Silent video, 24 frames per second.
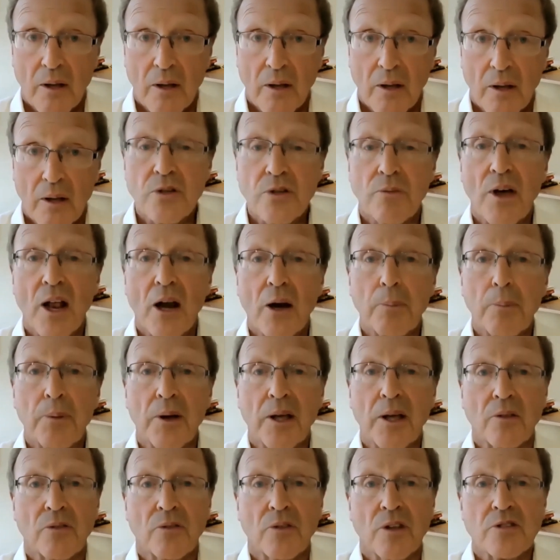
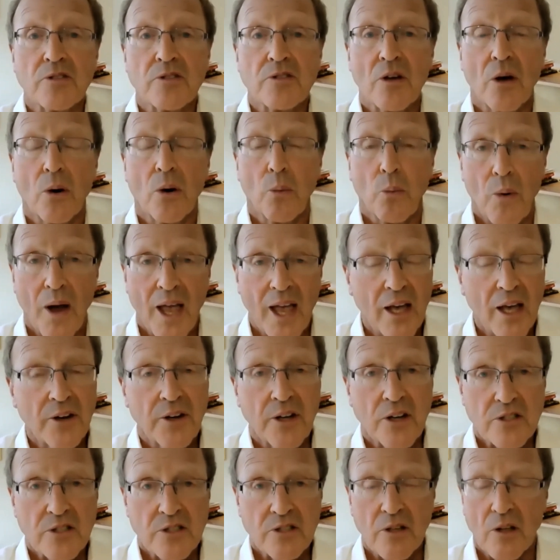developing this
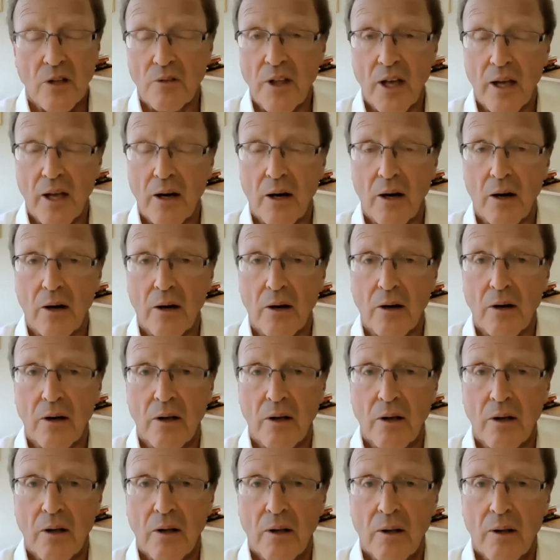awareness that they are
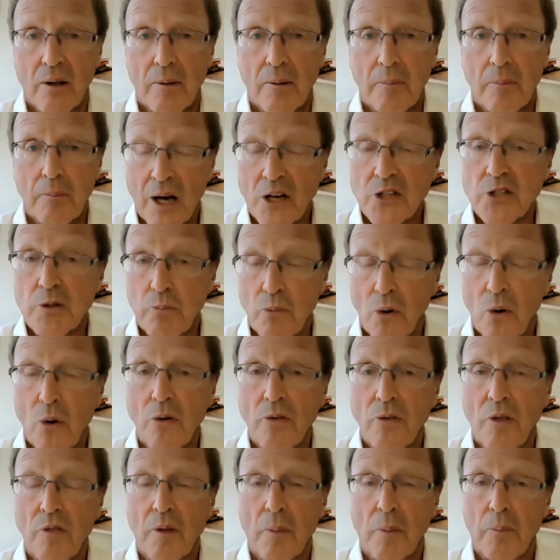much more
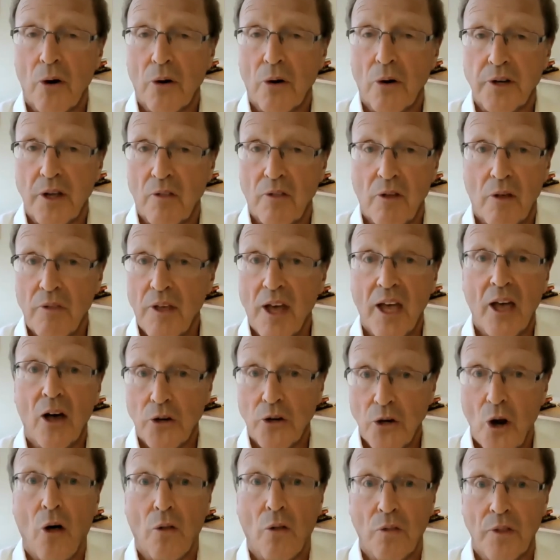than the body, that they are
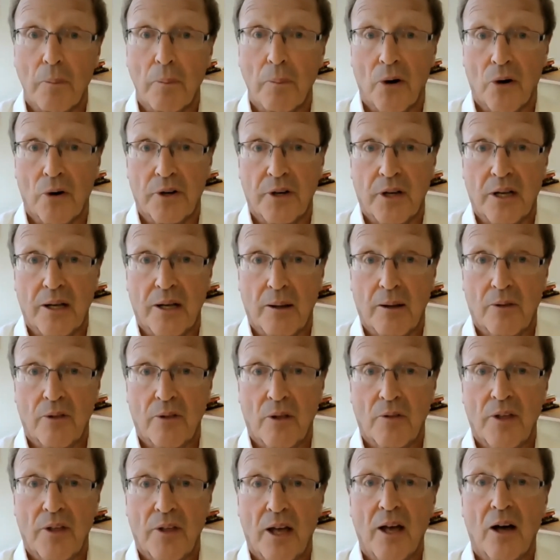not the body,
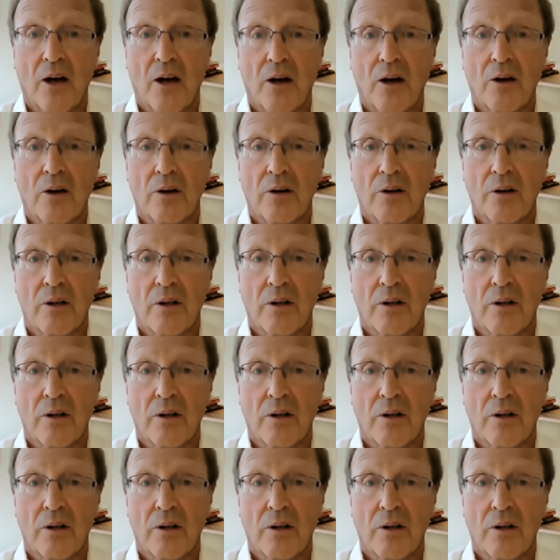that they are